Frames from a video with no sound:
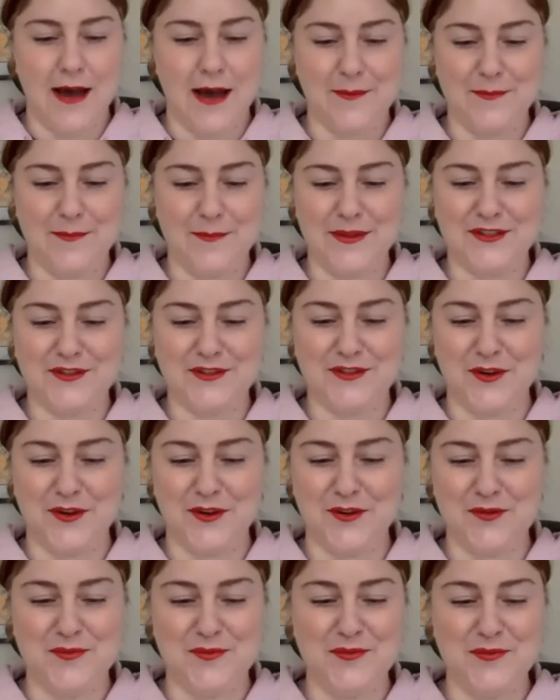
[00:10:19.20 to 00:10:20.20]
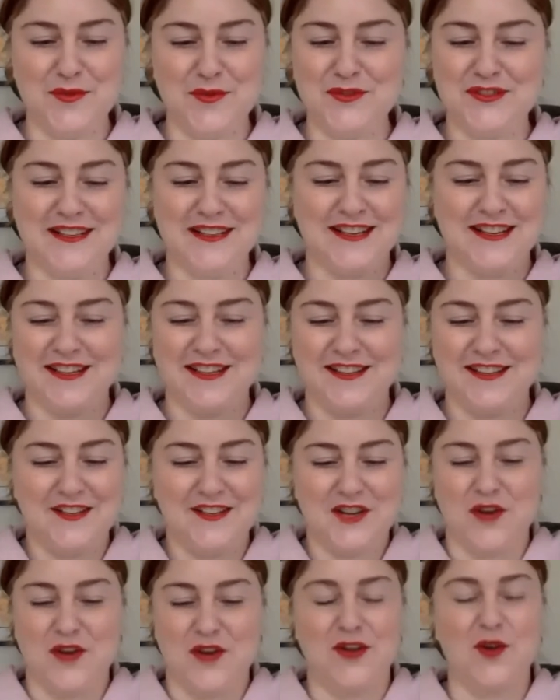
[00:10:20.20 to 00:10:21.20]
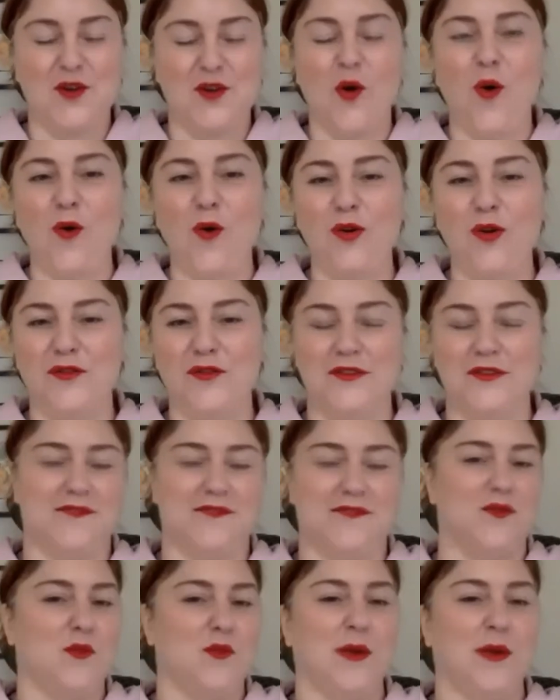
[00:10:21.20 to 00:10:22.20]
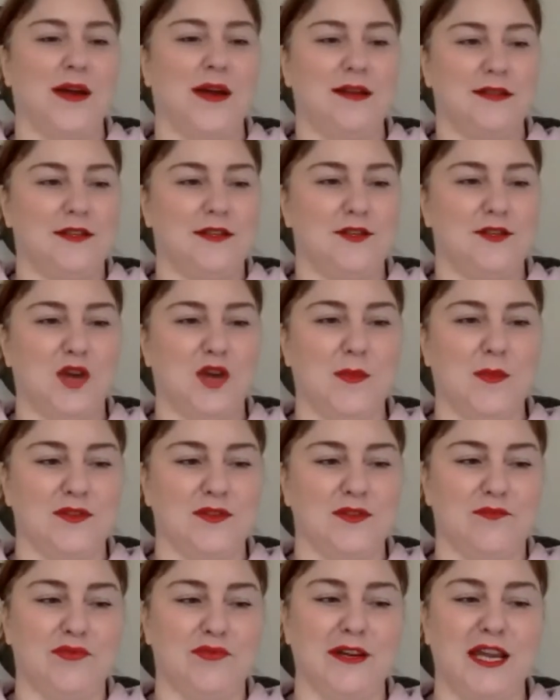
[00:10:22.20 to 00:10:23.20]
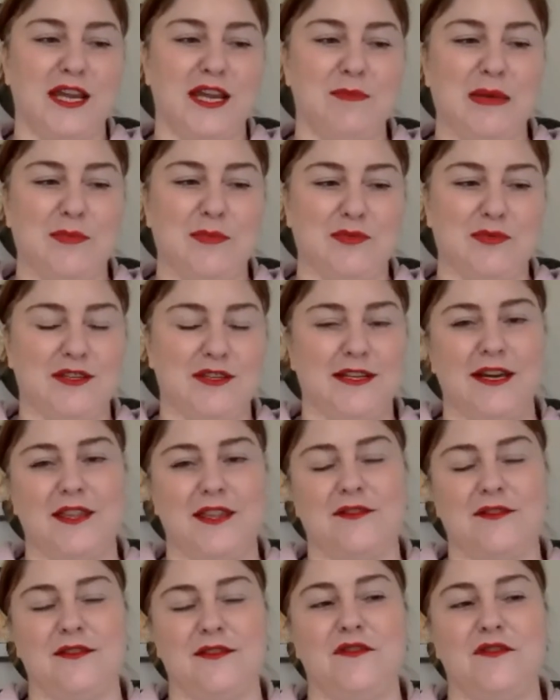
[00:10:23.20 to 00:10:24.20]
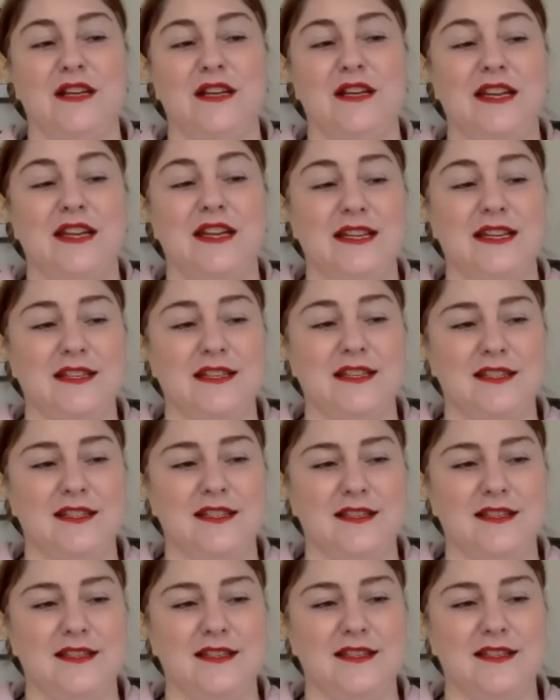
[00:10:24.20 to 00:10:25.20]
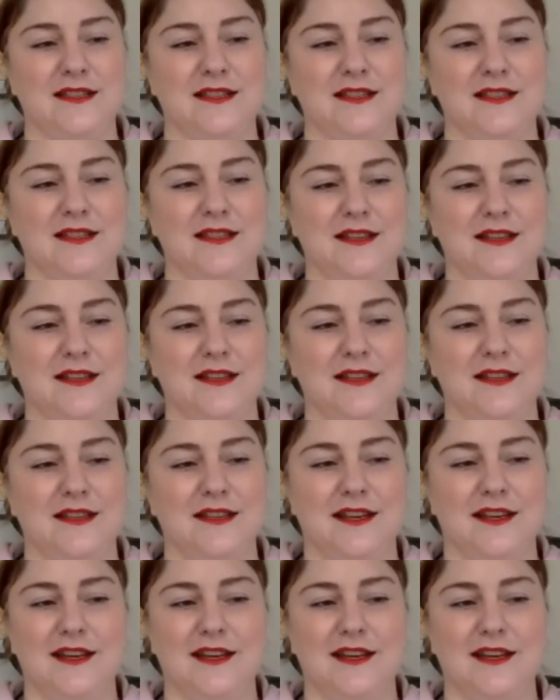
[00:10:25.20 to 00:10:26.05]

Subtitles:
So music, you know, in all of the different ways in terms of bringing people together and feeling in sync,